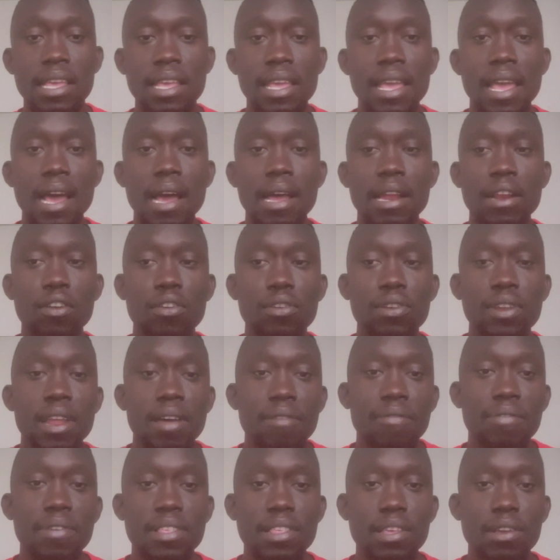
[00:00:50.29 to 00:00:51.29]
Yeah, not
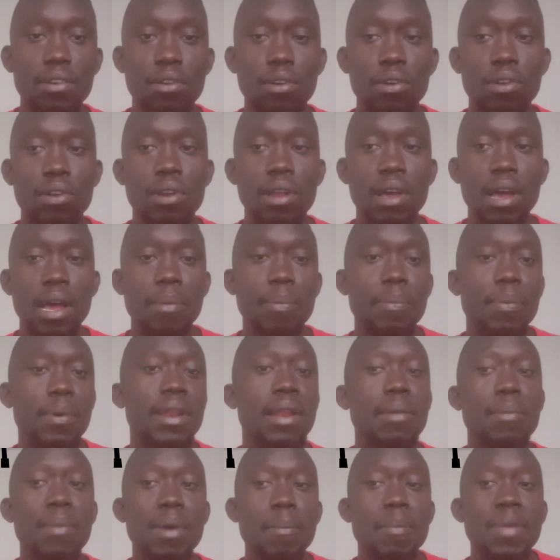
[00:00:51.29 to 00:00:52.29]
their physical,
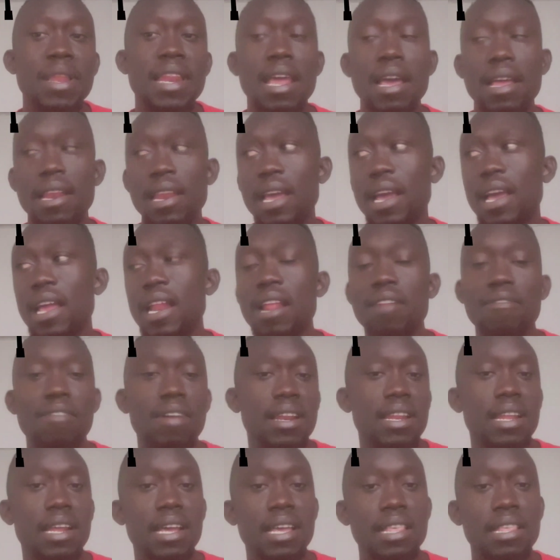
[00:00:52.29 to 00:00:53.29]
but maybe they can
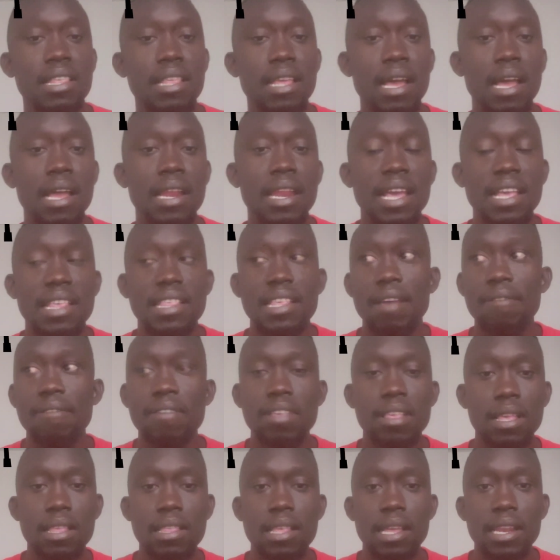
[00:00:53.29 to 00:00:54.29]
advertise their
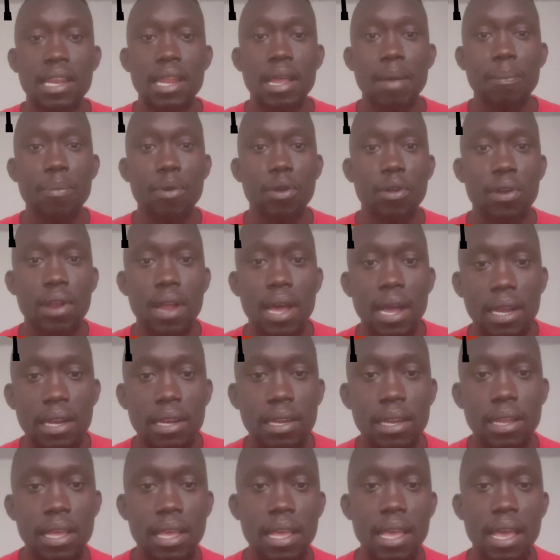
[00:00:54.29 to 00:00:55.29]
services and their
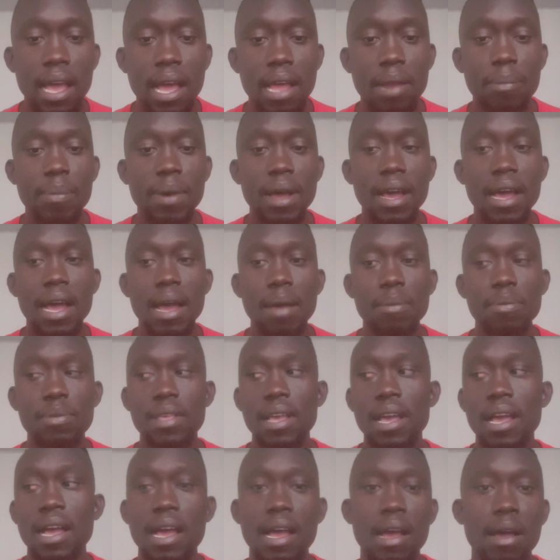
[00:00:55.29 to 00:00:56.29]
product, and
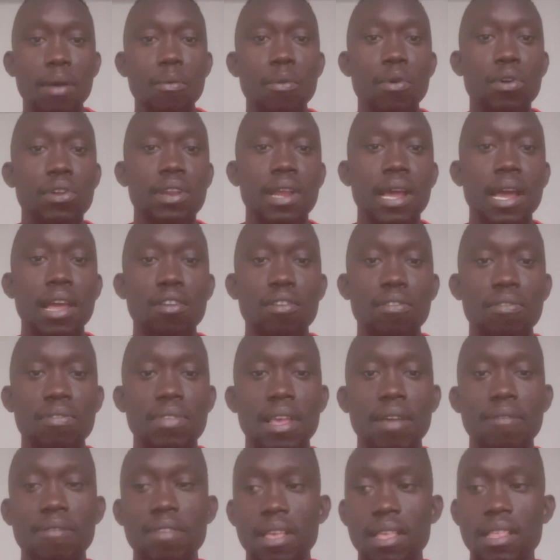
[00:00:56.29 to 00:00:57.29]
perhaps what kind of
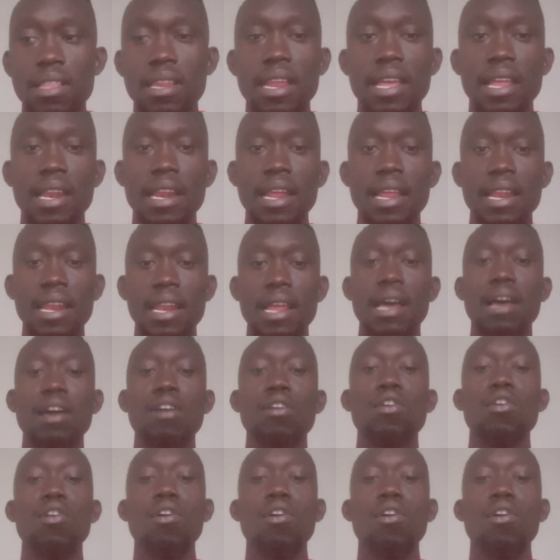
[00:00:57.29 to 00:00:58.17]
services they render.